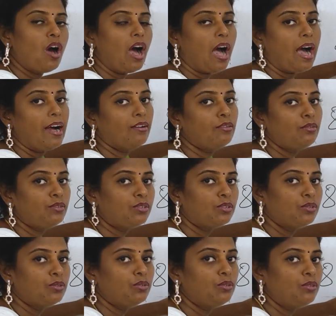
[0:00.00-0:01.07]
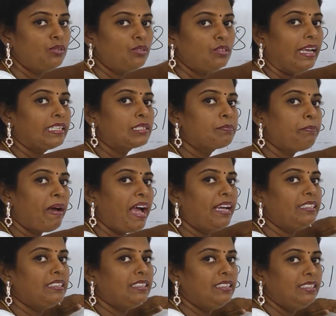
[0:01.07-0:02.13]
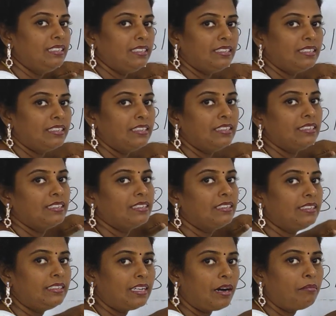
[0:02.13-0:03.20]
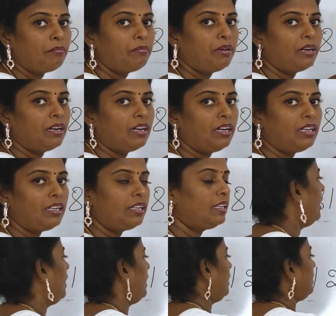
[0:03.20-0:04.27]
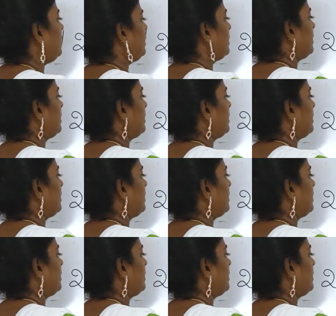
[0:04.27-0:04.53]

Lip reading: have to expand this number as